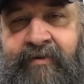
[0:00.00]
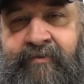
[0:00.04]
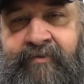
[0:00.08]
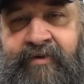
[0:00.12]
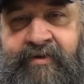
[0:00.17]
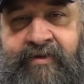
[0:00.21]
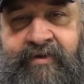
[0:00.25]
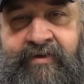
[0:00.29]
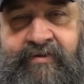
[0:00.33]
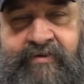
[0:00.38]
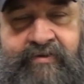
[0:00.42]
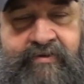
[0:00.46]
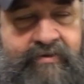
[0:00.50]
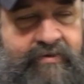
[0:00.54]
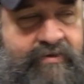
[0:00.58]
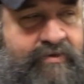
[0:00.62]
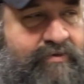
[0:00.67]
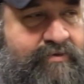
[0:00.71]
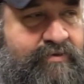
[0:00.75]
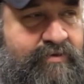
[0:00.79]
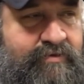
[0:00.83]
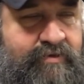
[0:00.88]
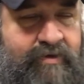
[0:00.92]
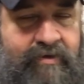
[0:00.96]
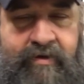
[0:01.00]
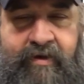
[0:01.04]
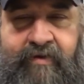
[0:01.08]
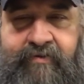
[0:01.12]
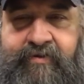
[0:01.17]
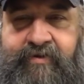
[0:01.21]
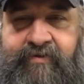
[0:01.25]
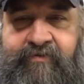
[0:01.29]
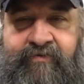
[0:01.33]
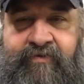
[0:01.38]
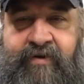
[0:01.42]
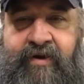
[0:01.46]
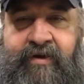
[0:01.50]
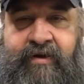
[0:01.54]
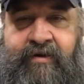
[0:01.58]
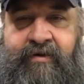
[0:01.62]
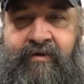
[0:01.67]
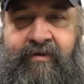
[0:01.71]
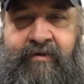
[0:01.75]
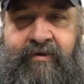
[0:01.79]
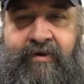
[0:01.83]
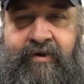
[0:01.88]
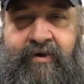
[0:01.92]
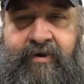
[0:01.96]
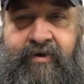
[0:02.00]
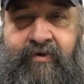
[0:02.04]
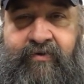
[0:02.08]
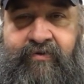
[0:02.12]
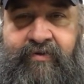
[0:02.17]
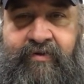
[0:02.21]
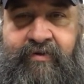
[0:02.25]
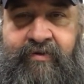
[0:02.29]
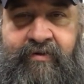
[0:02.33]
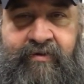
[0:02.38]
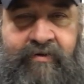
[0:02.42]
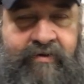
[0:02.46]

I mean, it's, it's I just find it hilarious.